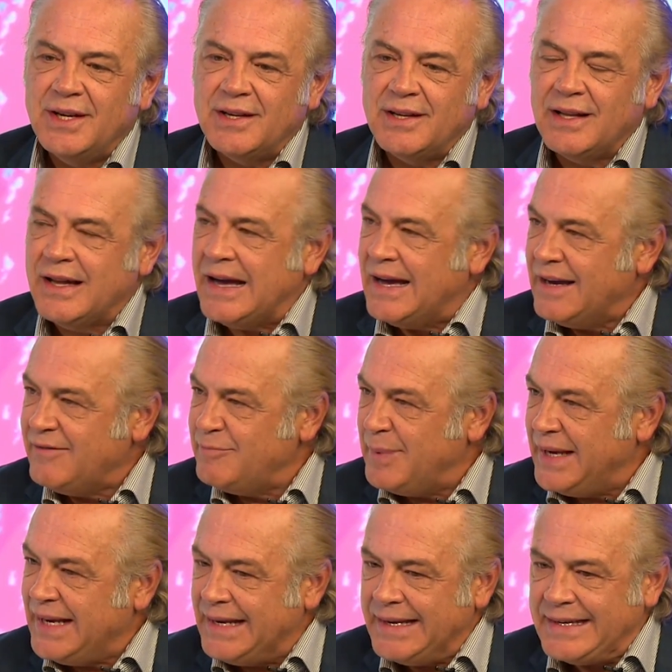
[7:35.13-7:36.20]
live
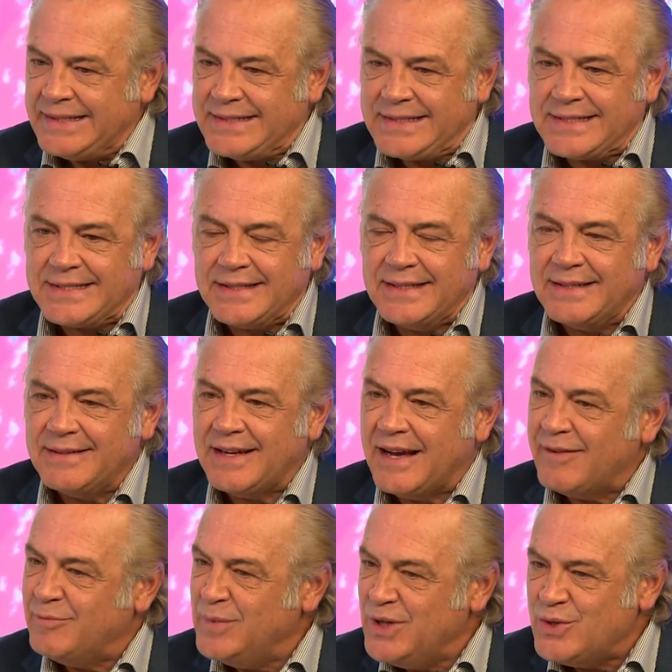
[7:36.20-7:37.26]
bands,
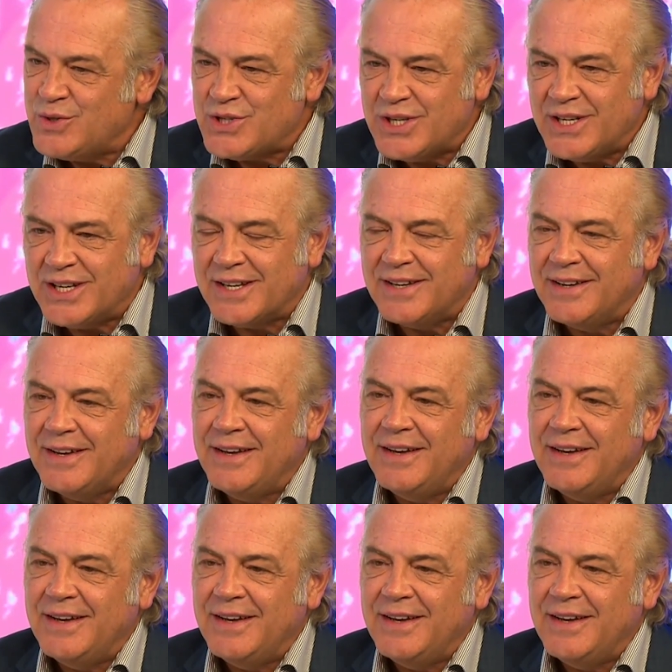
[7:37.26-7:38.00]
live music,